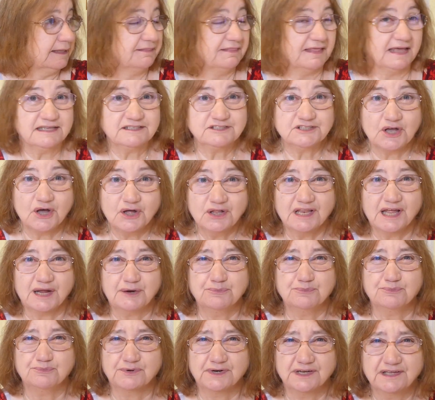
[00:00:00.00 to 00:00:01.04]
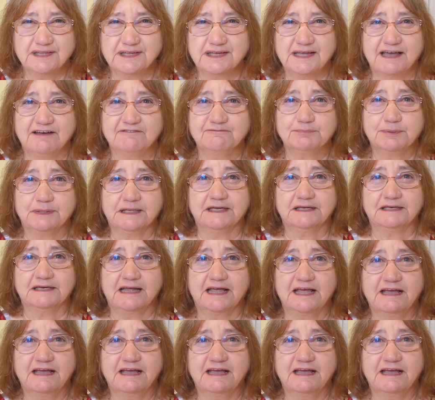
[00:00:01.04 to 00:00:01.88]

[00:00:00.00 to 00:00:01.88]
That's all I really have planned.